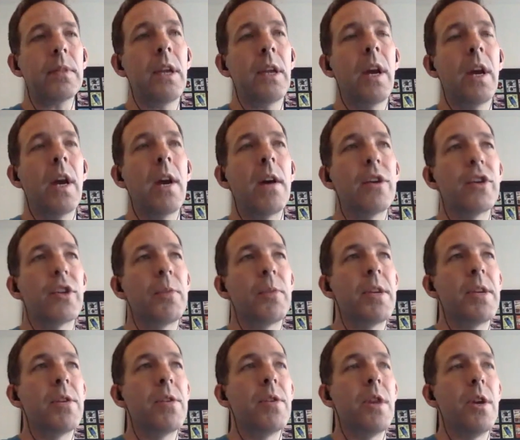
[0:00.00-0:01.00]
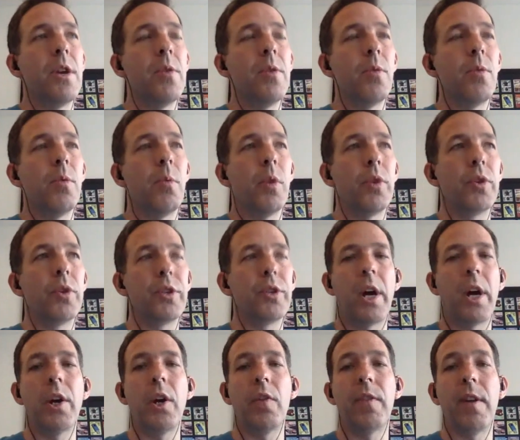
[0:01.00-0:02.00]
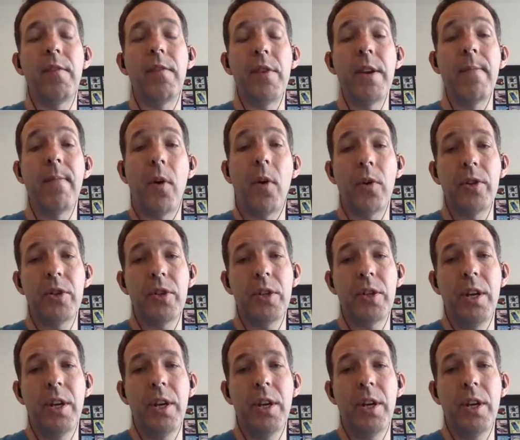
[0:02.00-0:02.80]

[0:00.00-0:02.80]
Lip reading: or somebody who wants to sign off every invoice.